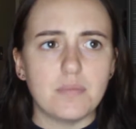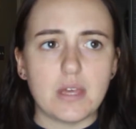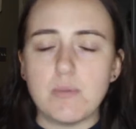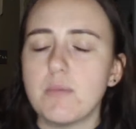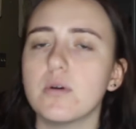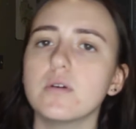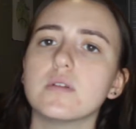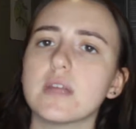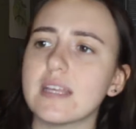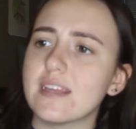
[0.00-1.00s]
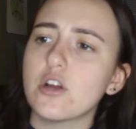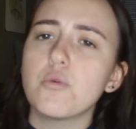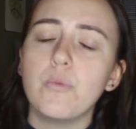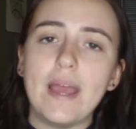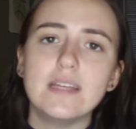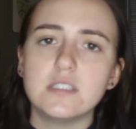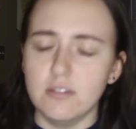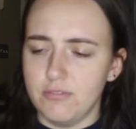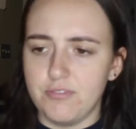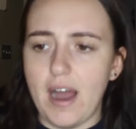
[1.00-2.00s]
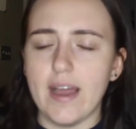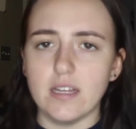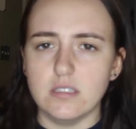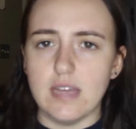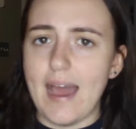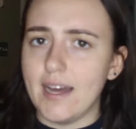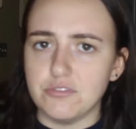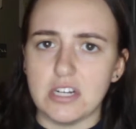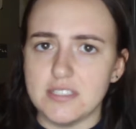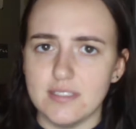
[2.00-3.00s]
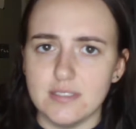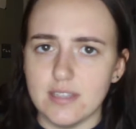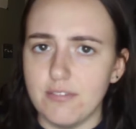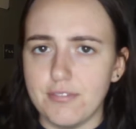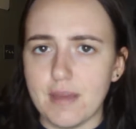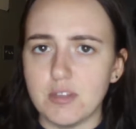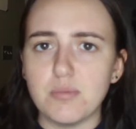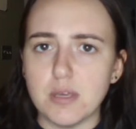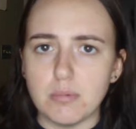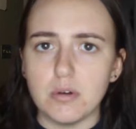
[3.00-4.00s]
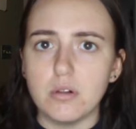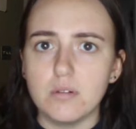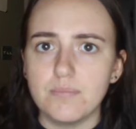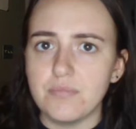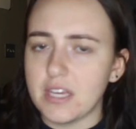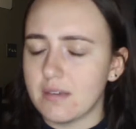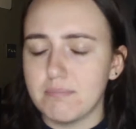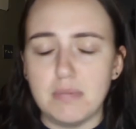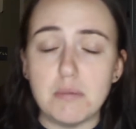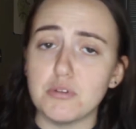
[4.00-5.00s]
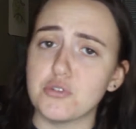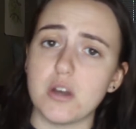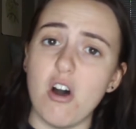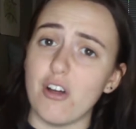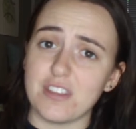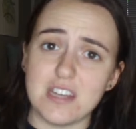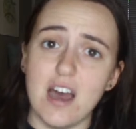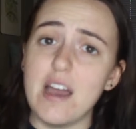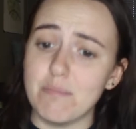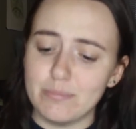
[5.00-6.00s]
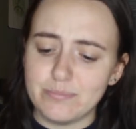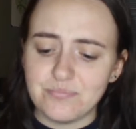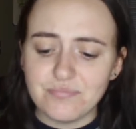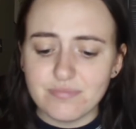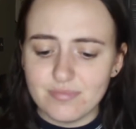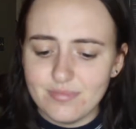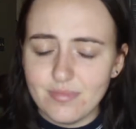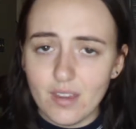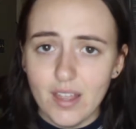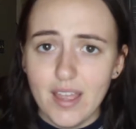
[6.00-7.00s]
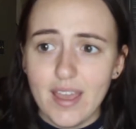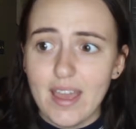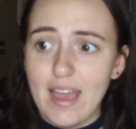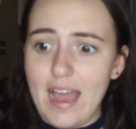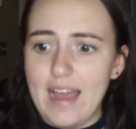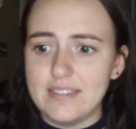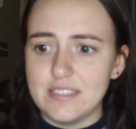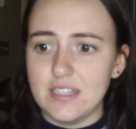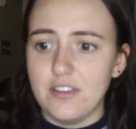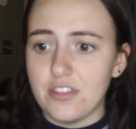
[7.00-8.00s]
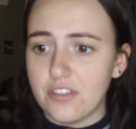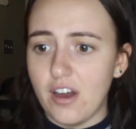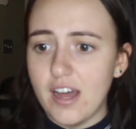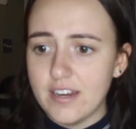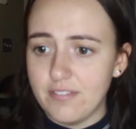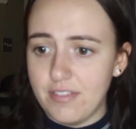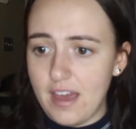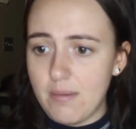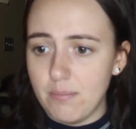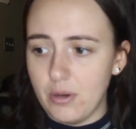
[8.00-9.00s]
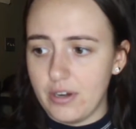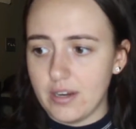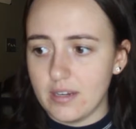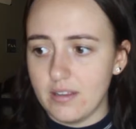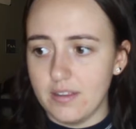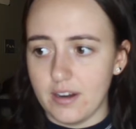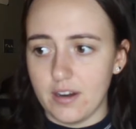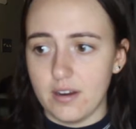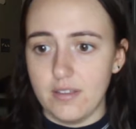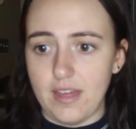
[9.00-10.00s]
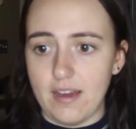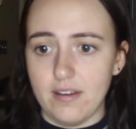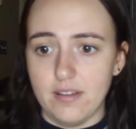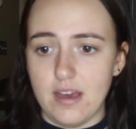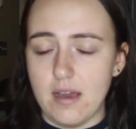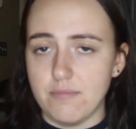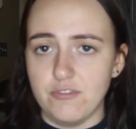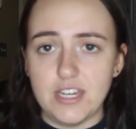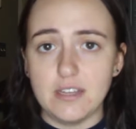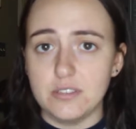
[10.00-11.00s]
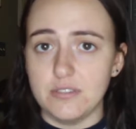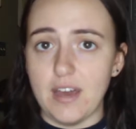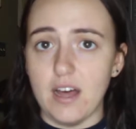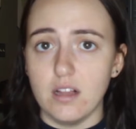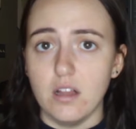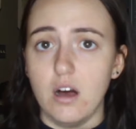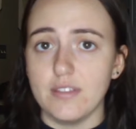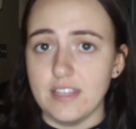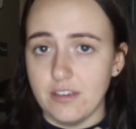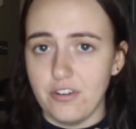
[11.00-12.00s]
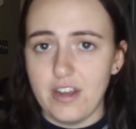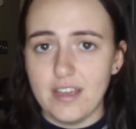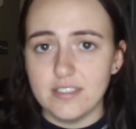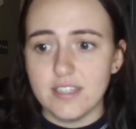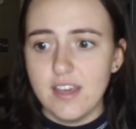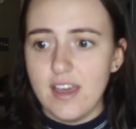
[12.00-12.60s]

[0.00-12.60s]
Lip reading: like people, like there are ways to find addresses of famous people. Like, people do it all the time. And the thought of them putting videos of Elle on the internet